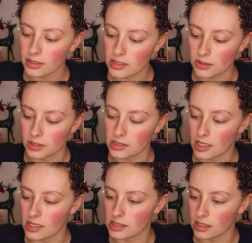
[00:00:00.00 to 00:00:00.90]
So it
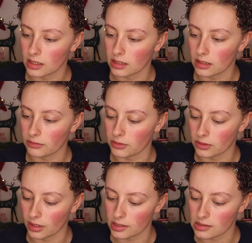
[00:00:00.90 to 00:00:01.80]
says, like, if you're
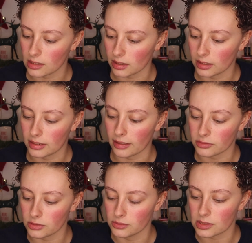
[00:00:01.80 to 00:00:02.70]
like stuck in an
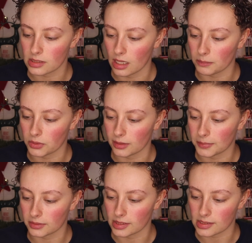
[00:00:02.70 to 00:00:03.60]
afternoon slump, you could
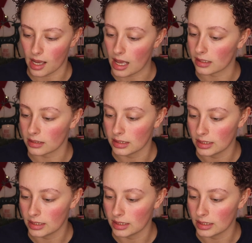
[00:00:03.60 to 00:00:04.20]
put this on.